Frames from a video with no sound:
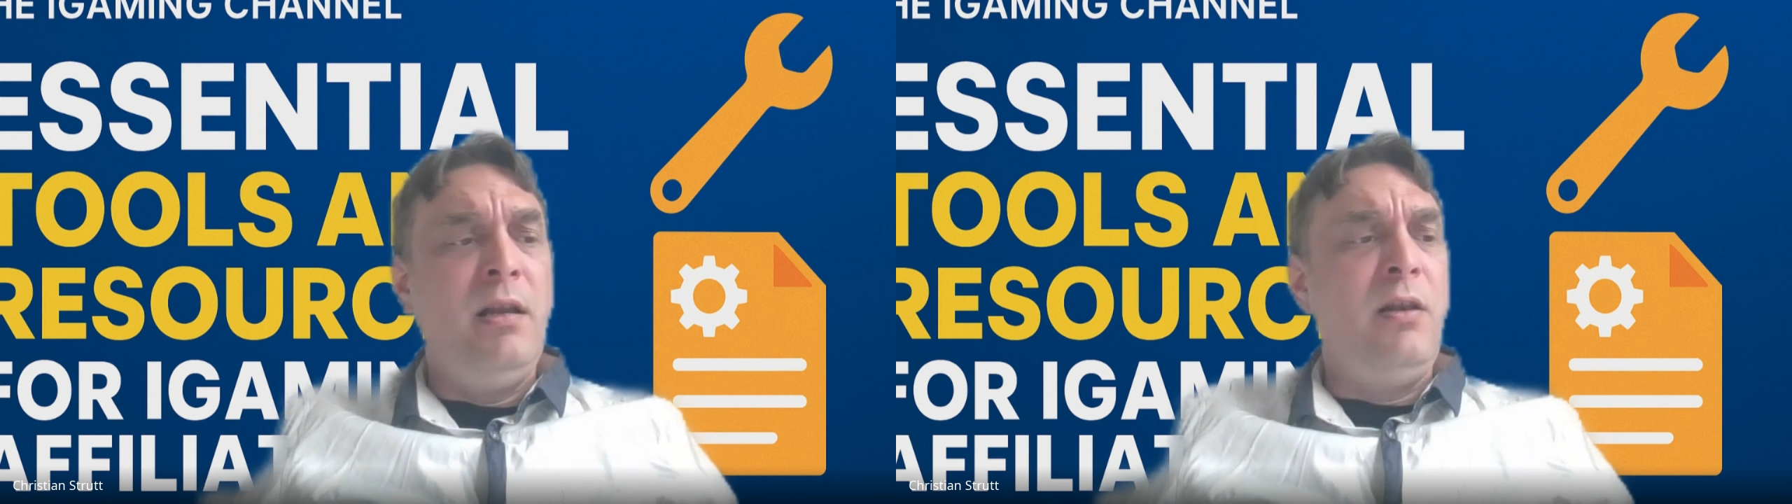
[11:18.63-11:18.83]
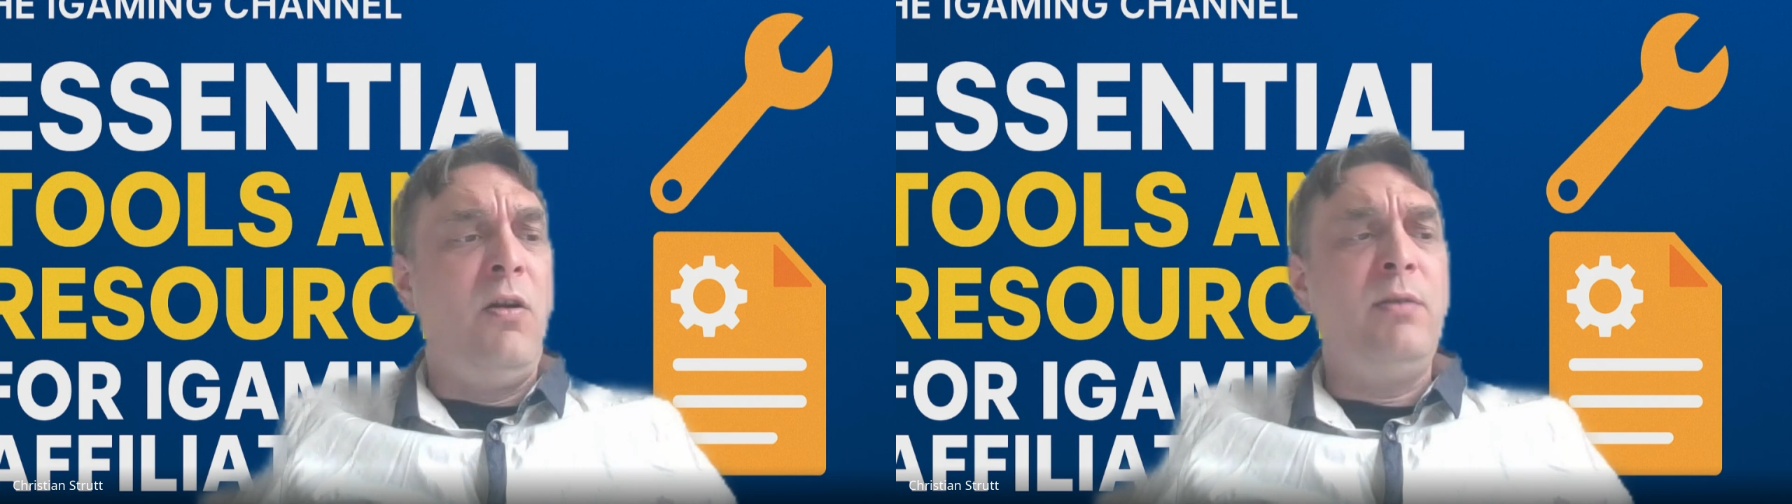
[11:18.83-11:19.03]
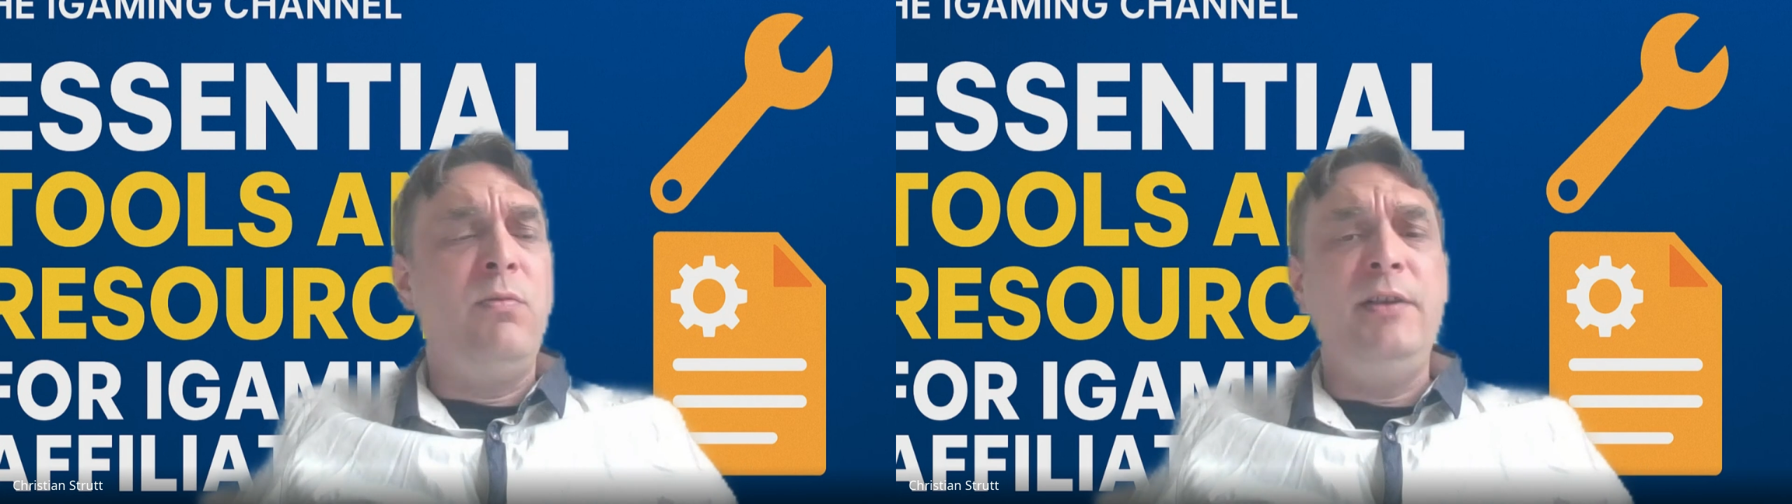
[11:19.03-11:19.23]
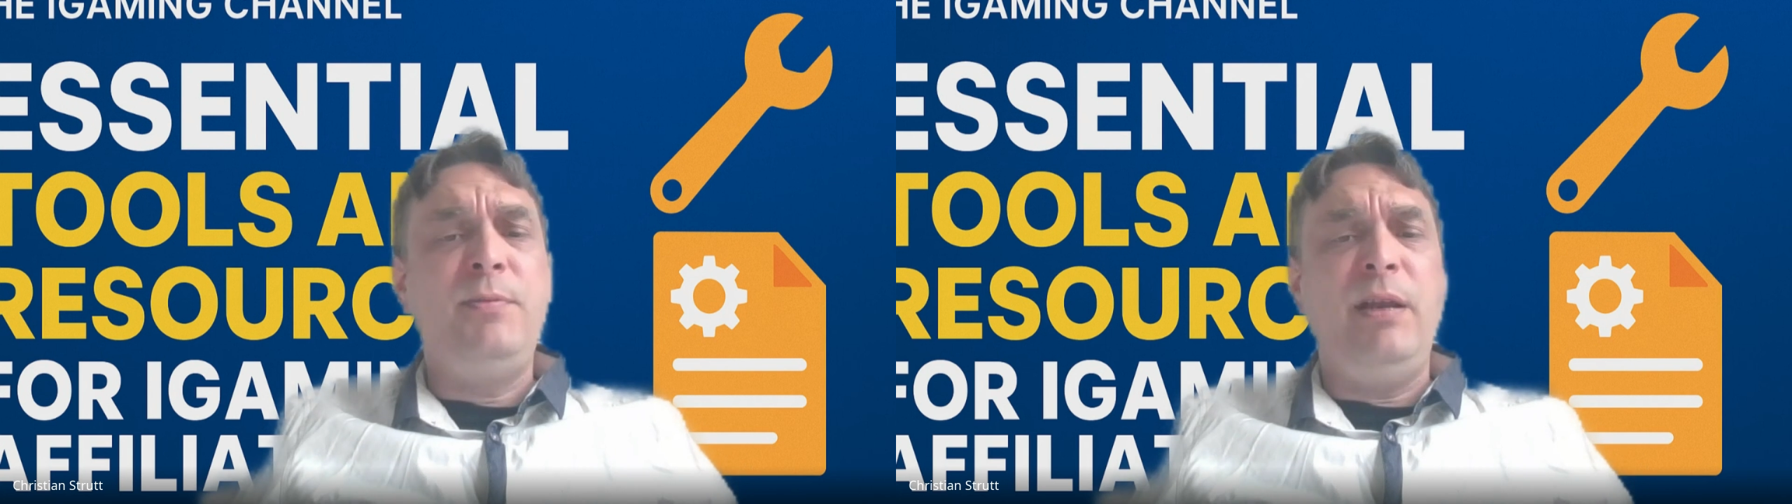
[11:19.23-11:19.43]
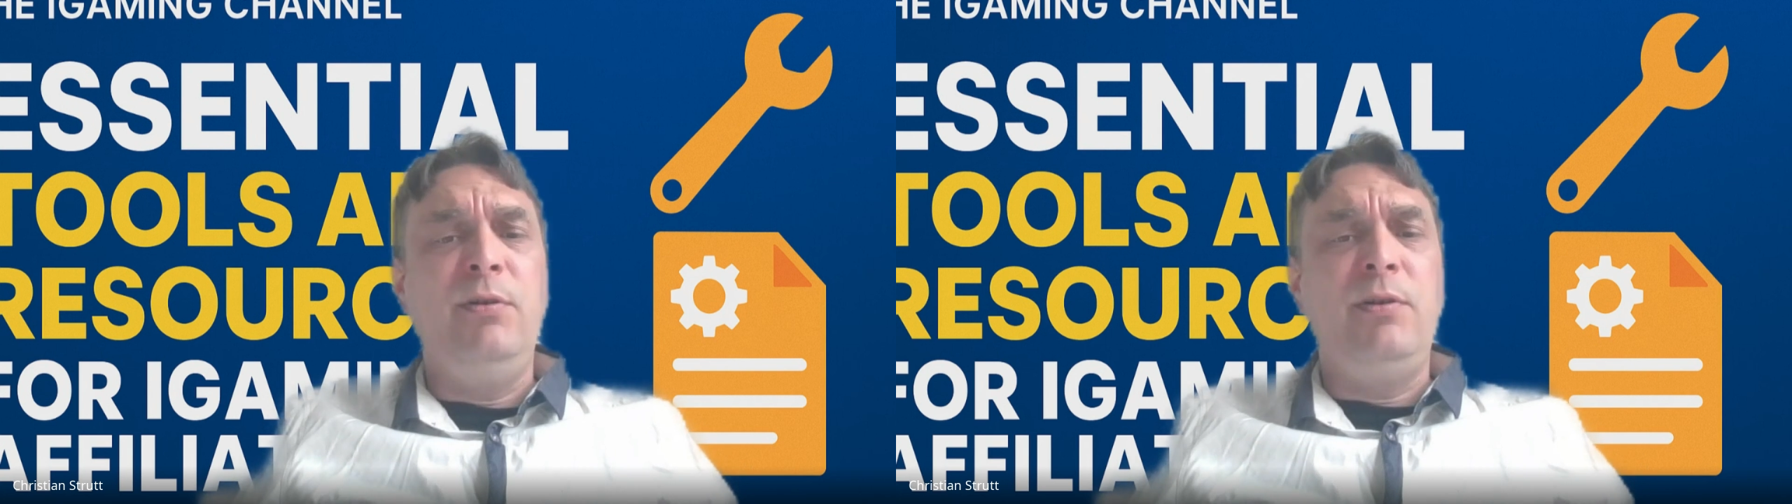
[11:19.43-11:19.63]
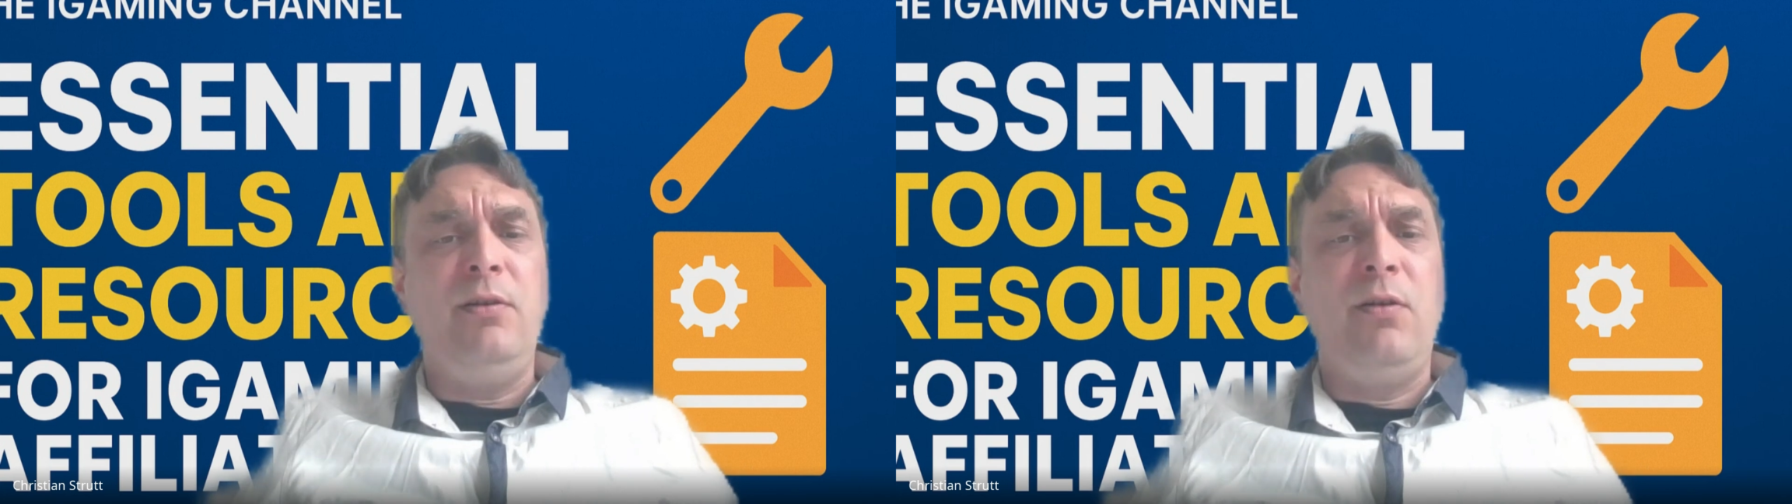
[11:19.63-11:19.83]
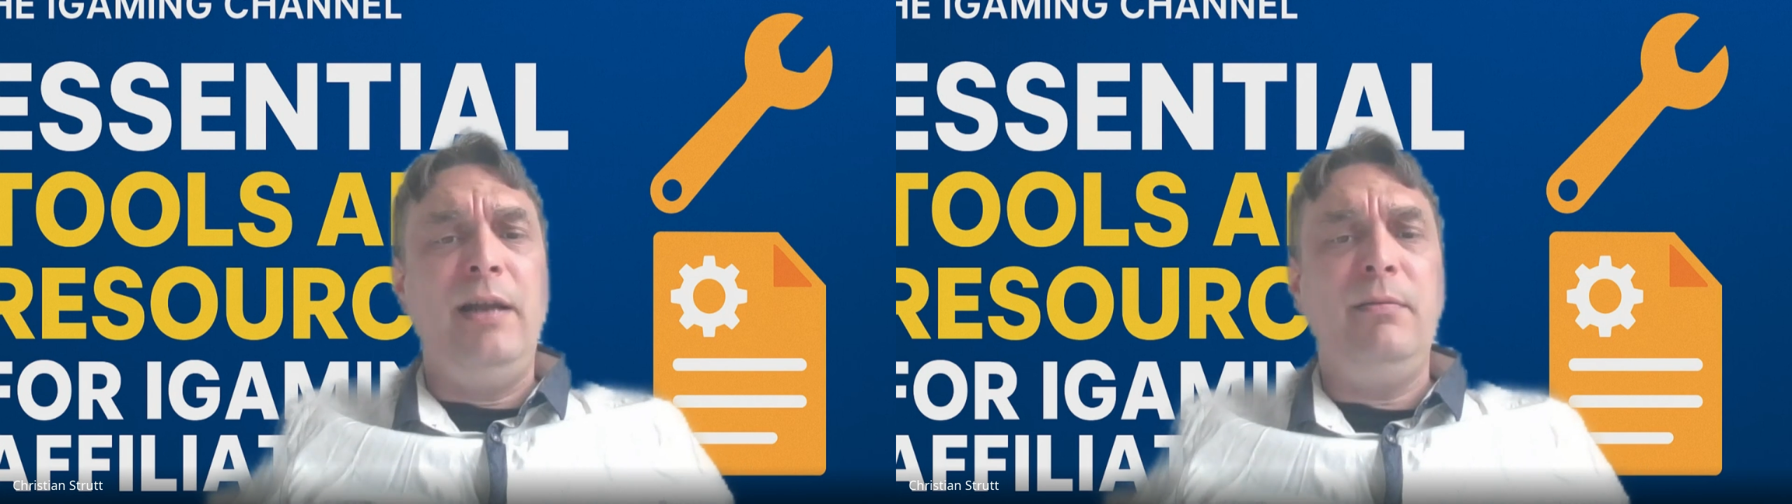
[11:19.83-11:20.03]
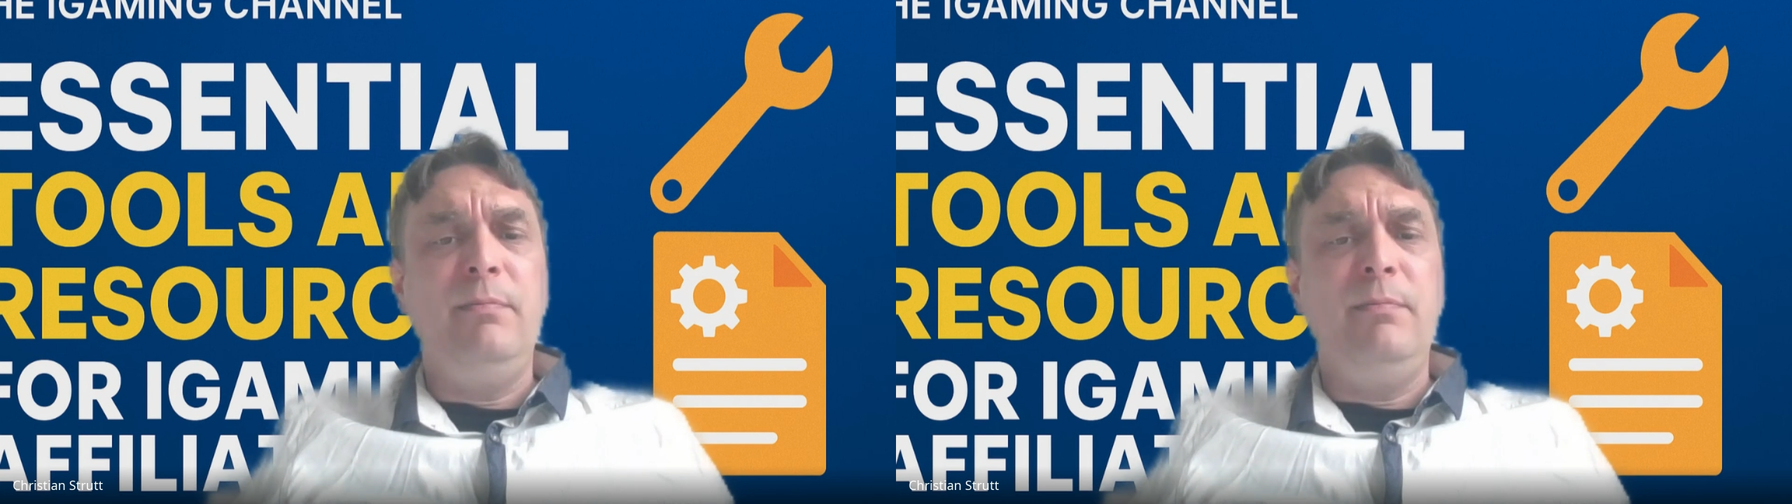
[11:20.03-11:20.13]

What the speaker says: Likewise, people don't like